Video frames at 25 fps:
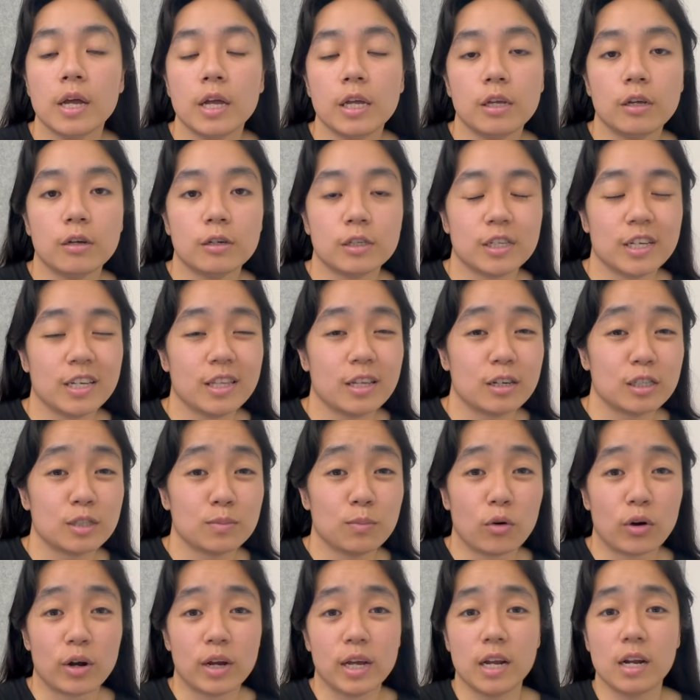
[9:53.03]
Usually there's
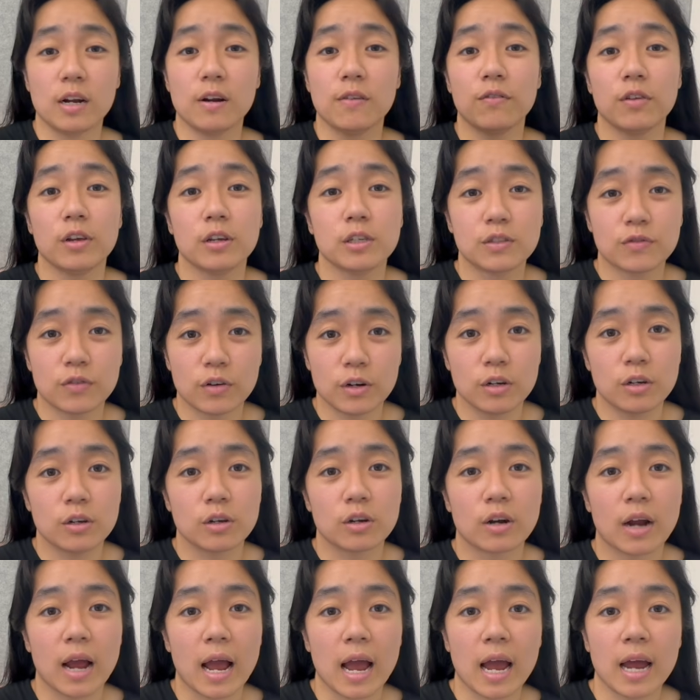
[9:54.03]
more interviews for new
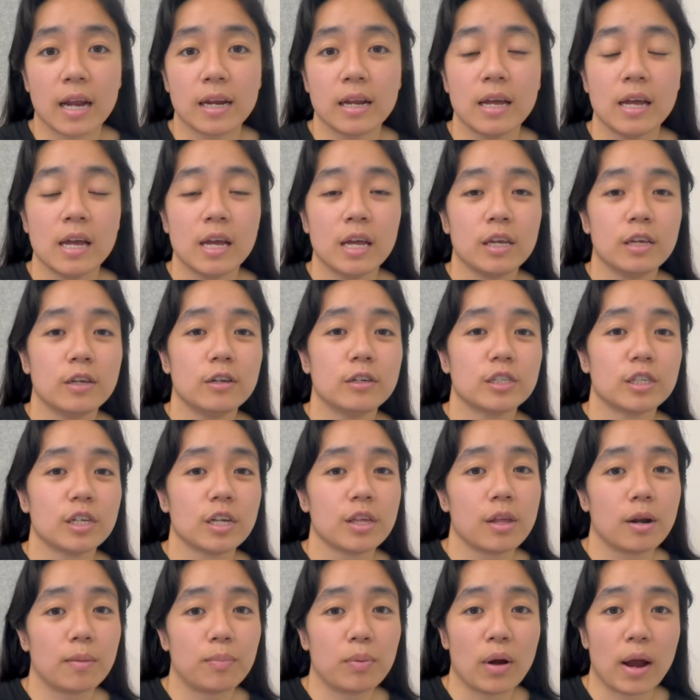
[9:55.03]
grad. Usually
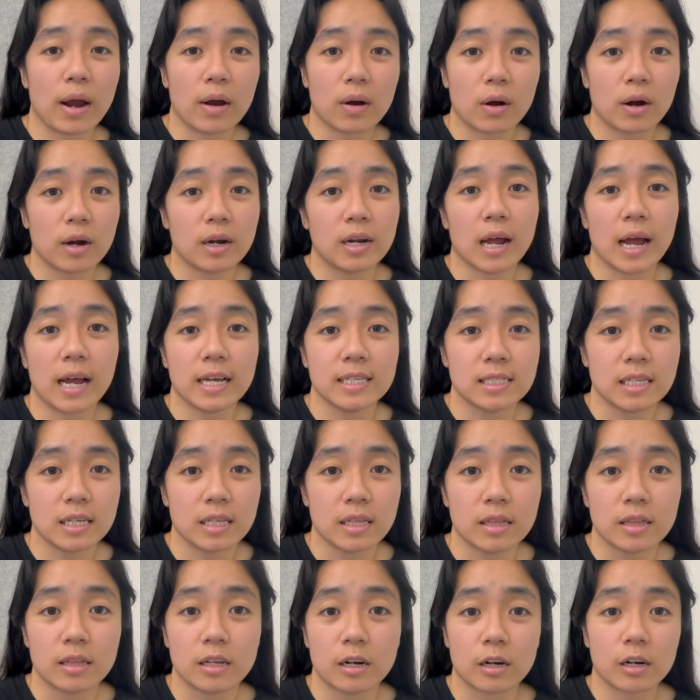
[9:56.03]
they're
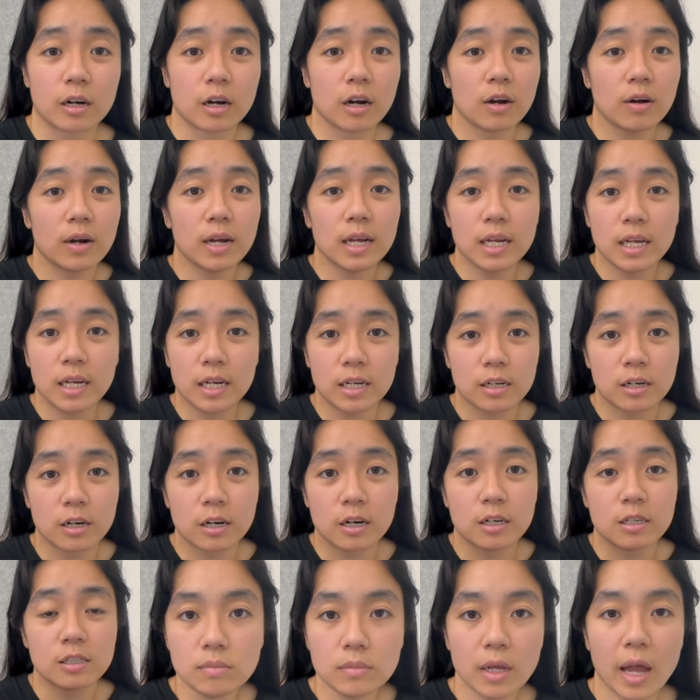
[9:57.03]
prioritizing their current
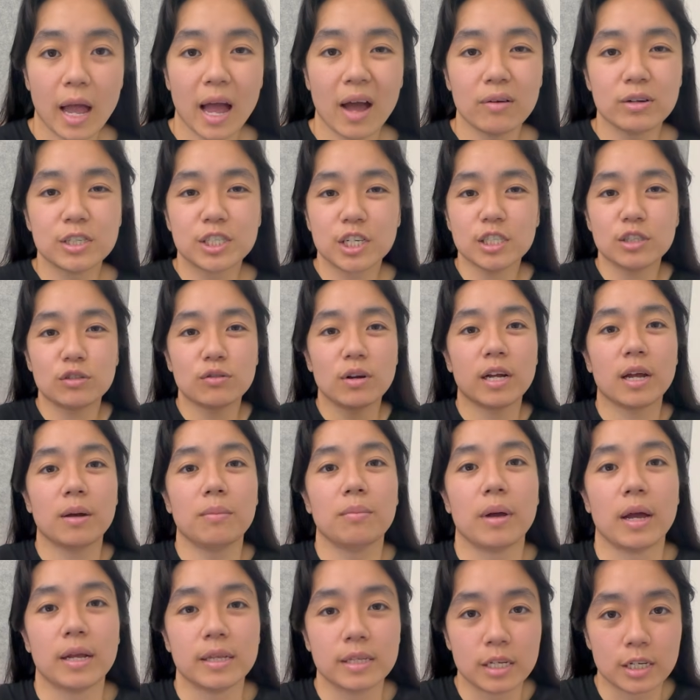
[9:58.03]
interns. I would just
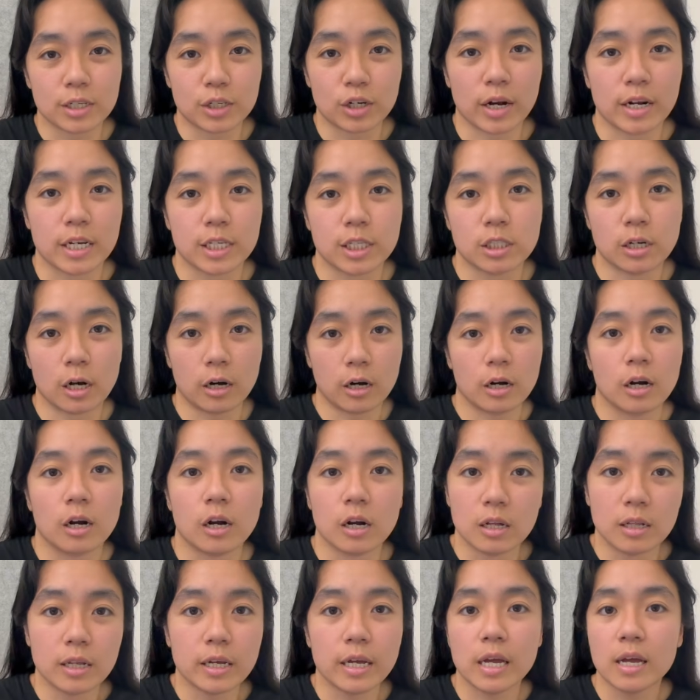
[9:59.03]
recommend to try to start
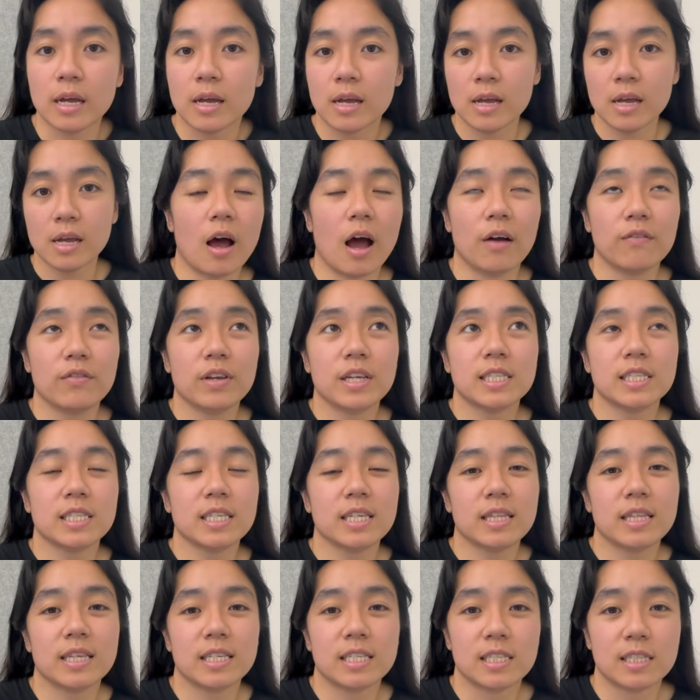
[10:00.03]
early. Obviously,
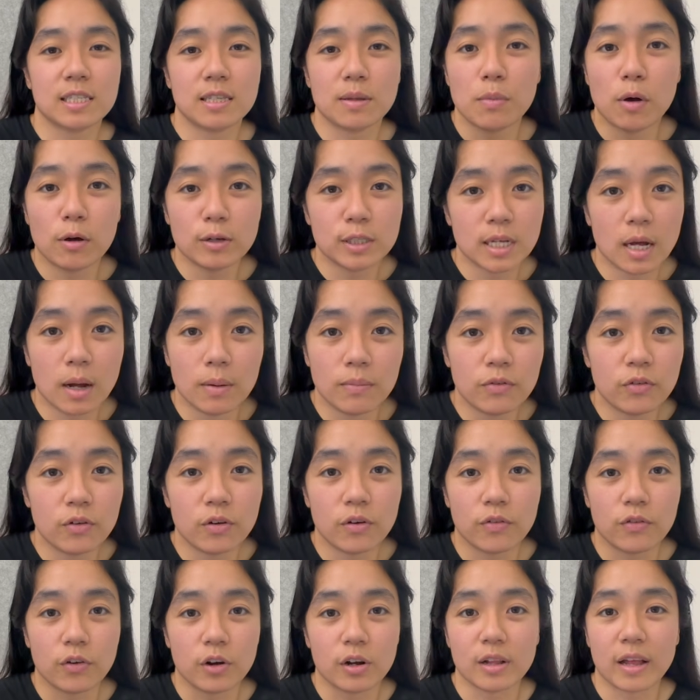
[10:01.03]
this is the most helpful
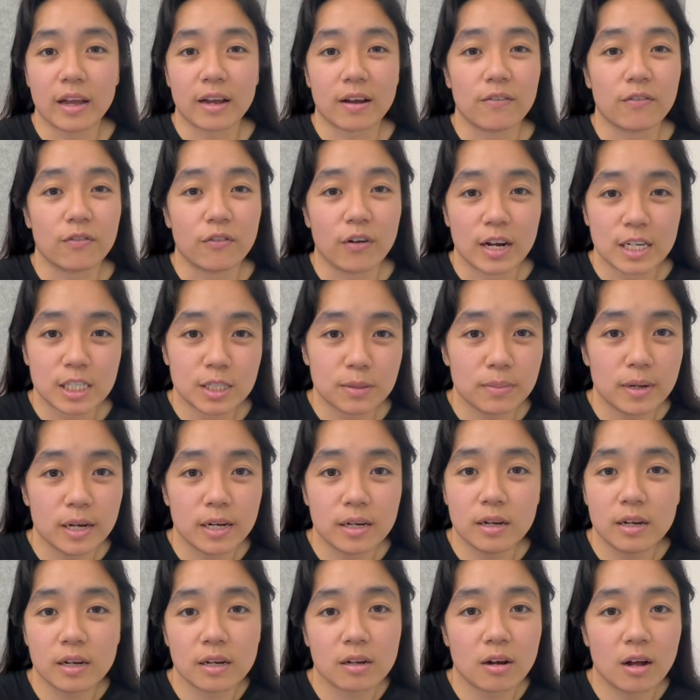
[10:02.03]
if you're like a
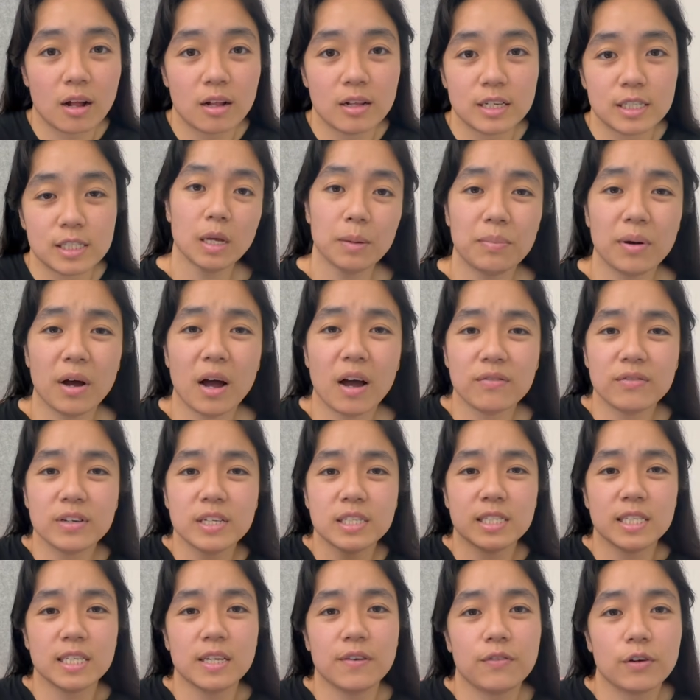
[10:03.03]
freshman in college, but
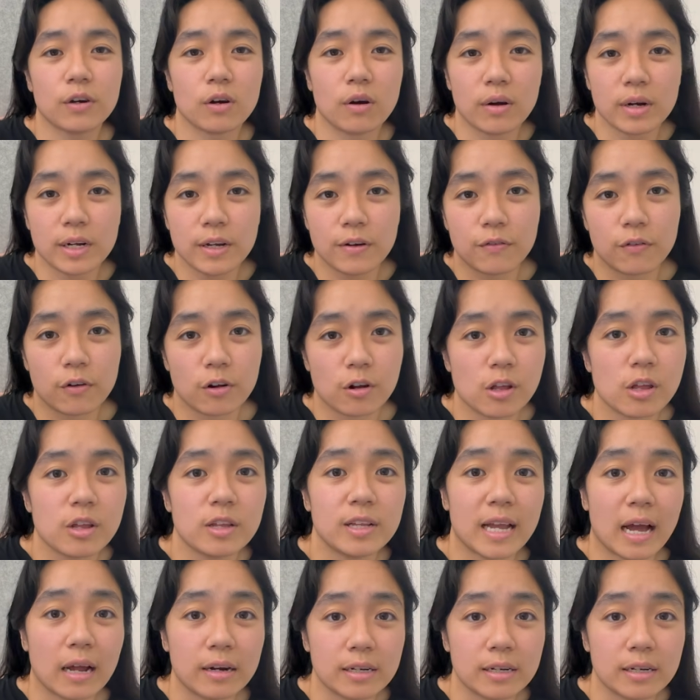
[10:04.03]
obviously if you're already further down